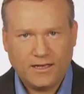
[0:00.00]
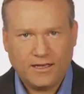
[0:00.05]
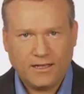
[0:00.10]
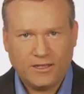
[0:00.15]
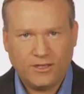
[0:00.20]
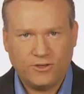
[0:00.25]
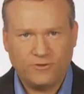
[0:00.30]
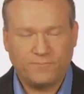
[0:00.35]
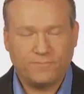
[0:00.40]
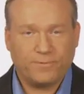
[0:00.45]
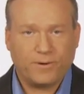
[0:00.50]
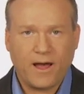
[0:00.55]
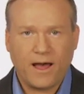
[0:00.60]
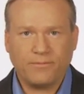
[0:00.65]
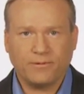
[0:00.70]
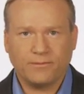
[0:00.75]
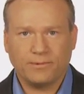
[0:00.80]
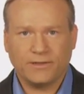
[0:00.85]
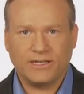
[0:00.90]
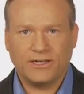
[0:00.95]
You've
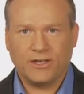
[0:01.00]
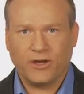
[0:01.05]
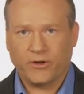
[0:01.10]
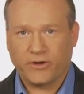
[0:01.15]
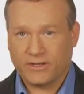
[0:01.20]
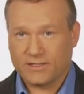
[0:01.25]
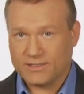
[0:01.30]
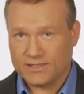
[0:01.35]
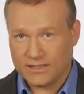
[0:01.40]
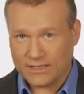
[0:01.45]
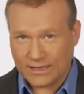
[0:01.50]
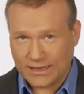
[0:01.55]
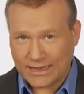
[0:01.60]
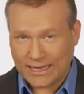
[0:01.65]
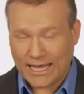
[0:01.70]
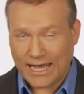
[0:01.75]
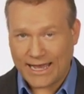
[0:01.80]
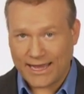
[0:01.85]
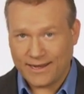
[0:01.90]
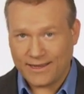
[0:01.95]
probably noticed that
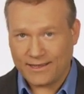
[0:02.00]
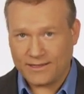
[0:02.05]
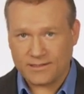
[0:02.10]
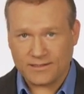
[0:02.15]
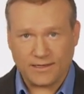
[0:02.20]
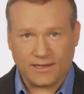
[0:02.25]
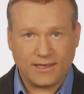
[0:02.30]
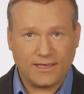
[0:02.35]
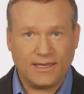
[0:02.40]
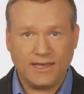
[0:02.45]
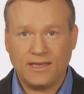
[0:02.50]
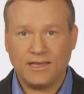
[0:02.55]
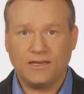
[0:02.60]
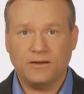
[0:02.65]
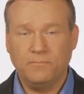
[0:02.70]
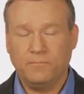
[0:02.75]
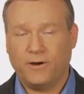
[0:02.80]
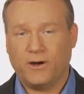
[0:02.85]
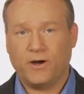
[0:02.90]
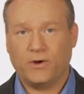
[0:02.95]
light is a key
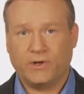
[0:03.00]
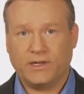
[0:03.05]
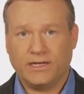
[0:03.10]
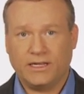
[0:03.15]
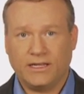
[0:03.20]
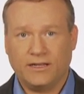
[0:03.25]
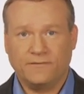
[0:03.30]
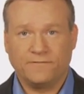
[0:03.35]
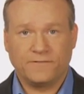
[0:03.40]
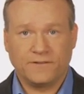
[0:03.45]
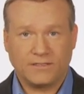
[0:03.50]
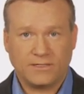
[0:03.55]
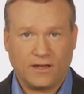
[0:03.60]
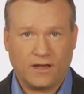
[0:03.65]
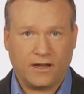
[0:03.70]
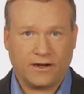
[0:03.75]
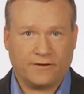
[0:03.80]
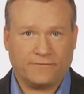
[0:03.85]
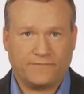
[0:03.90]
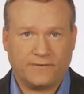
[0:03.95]
component in
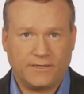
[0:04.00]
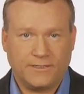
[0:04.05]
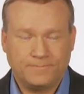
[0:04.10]
photography.